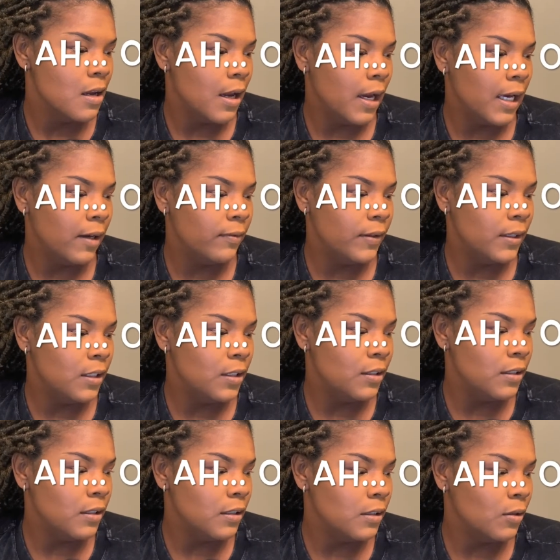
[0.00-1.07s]
I finished
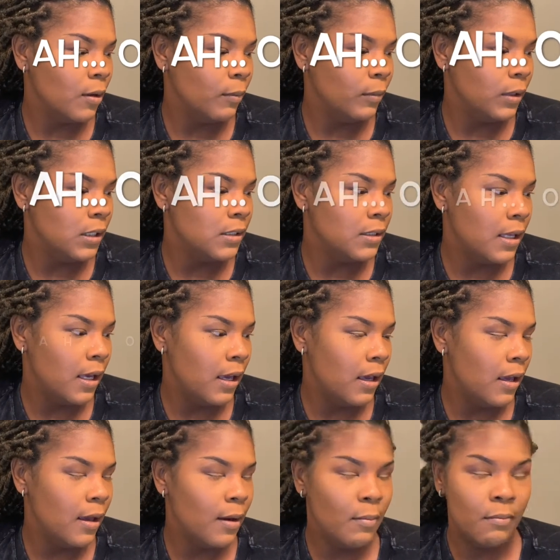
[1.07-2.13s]
it, so I'm really
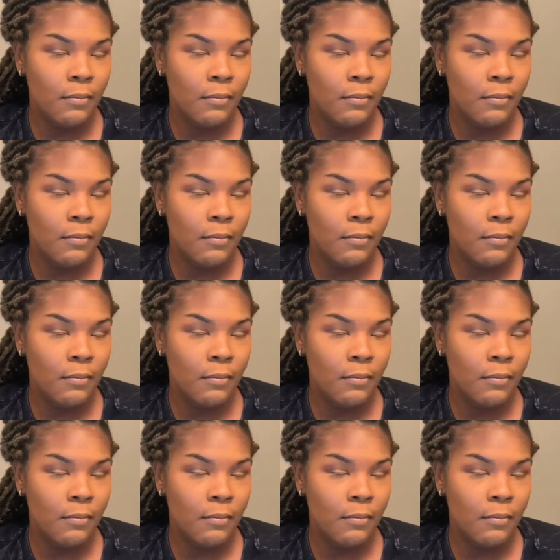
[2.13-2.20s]
sad.